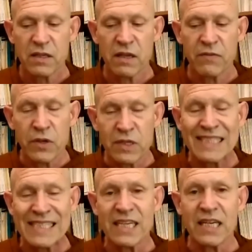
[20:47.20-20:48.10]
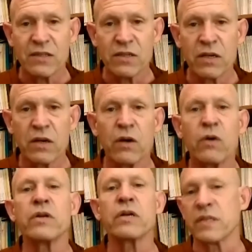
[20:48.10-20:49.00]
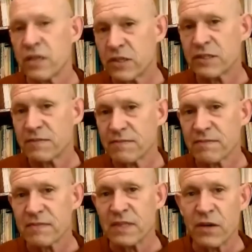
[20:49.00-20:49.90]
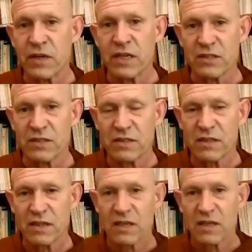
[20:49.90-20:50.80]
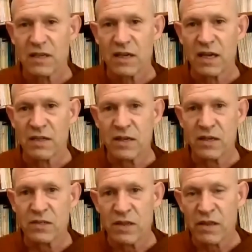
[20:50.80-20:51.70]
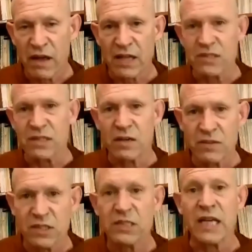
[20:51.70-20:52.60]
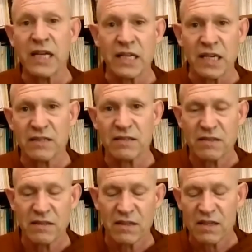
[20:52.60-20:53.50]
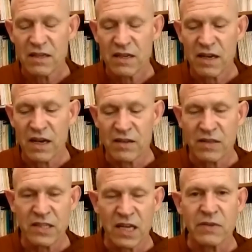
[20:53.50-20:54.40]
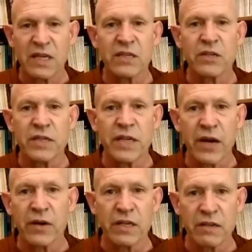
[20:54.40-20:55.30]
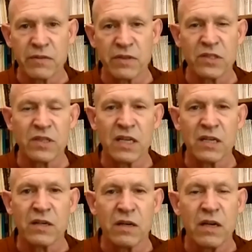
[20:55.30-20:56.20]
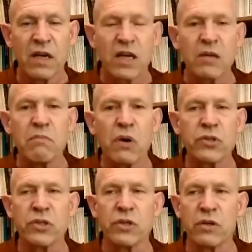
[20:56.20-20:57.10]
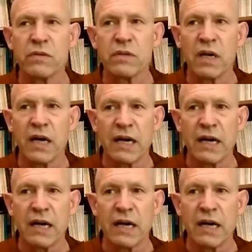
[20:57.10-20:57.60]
If you can see it, you can go, oh, look, there it is. And here's the thoughts that are sustaining it. This kind of inner narrative, or this inner emotional